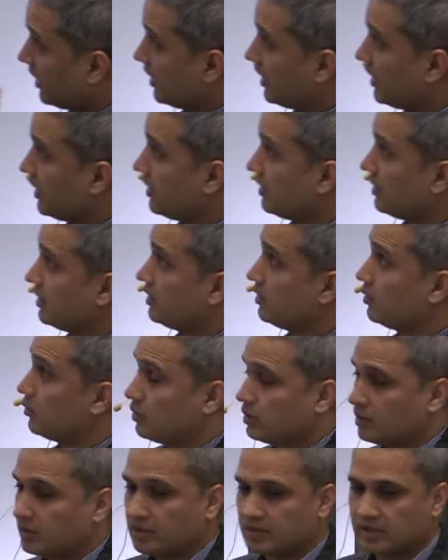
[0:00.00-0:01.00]

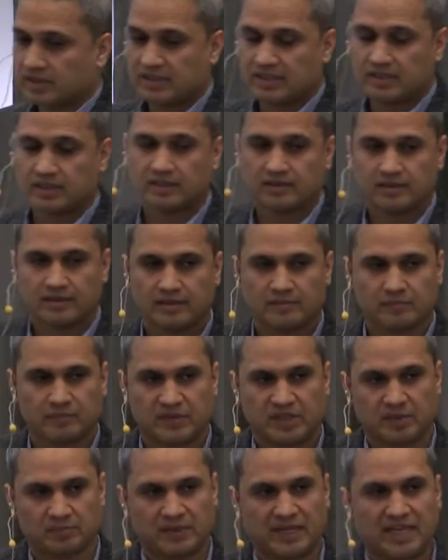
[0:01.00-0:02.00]

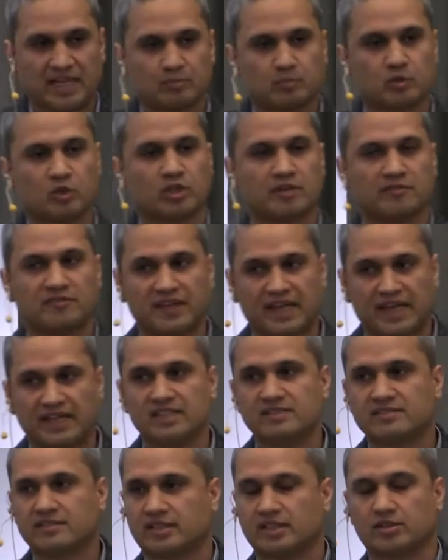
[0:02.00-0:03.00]
The backbone of
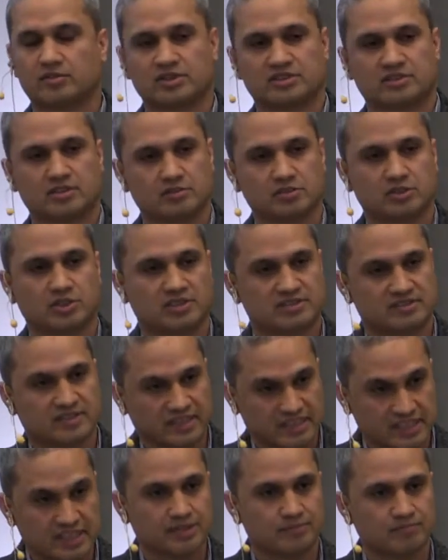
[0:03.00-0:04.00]
any security solution is
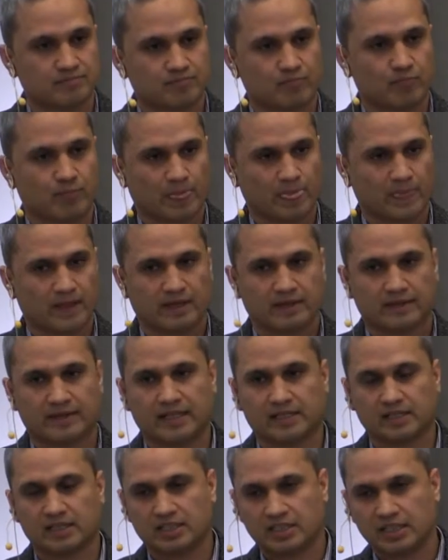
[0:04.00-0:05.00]
the key.
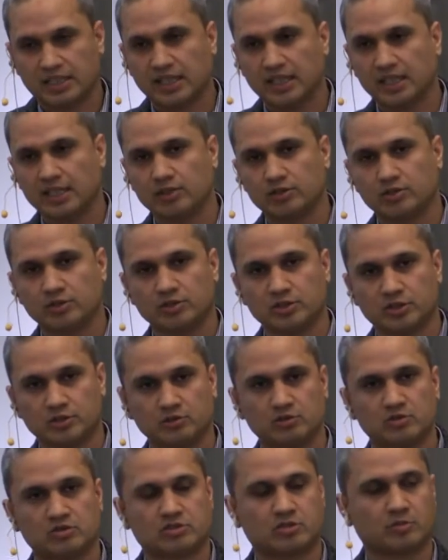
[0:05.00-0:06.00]
That key you
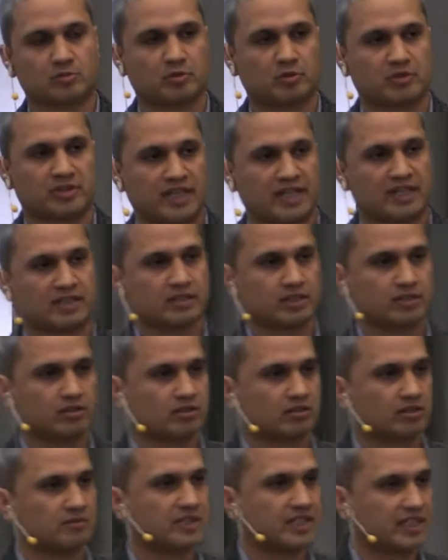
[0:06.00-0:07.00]
use to protect
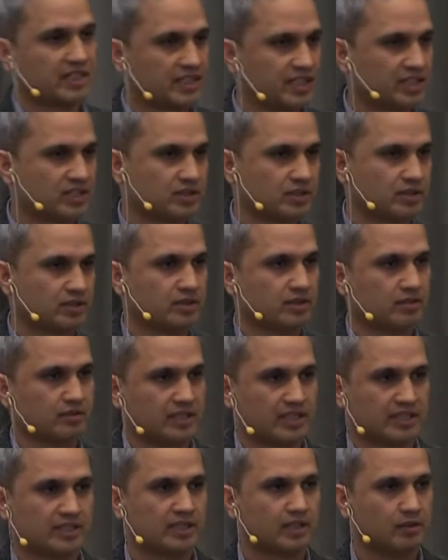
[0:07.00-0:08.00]
your communication, your
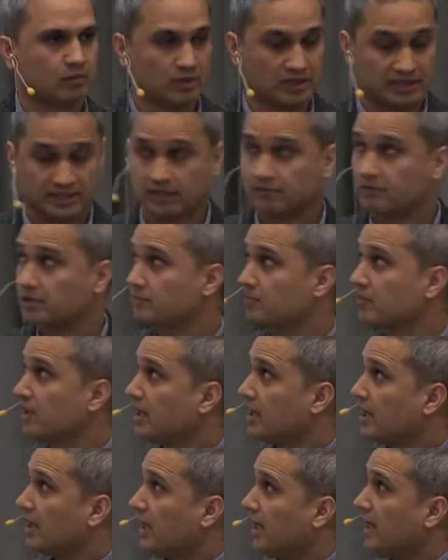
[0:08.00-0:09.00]
data, whatever.
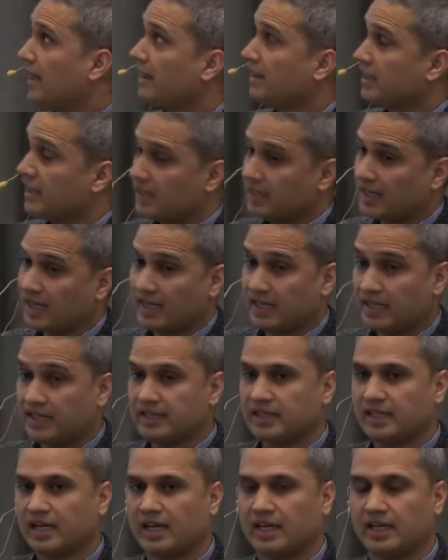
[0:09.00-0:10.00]
And in
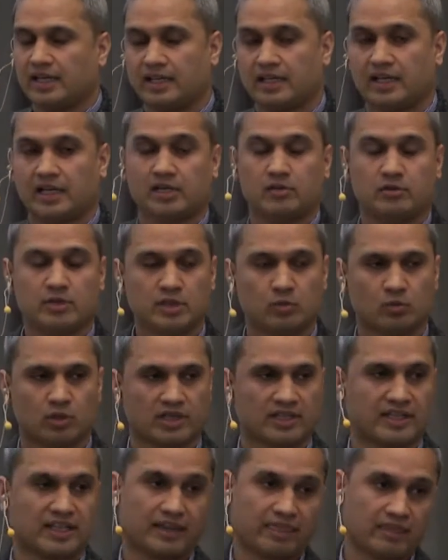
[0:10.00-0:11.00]
IoT
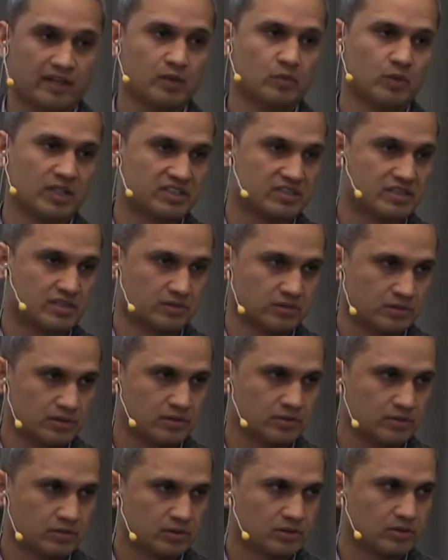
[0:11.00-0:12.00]
world, there are three ways
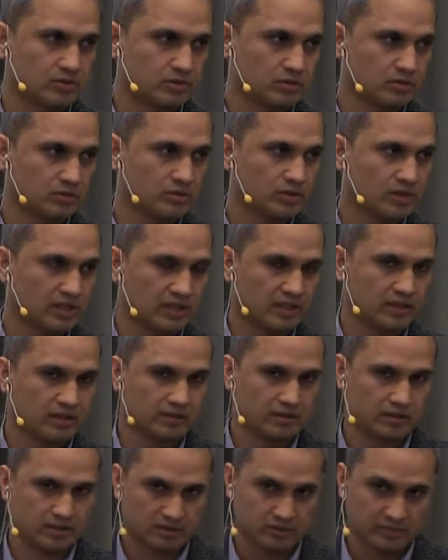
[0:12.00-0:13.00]
to
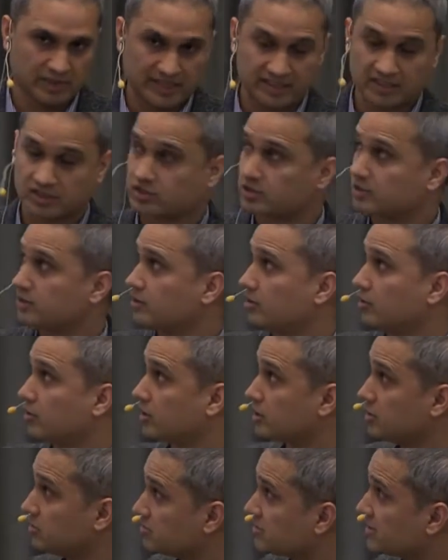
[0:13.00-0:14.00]
manage
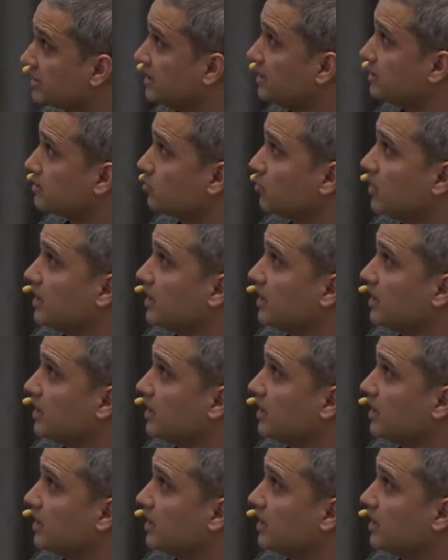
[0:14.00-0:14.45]
or use keys.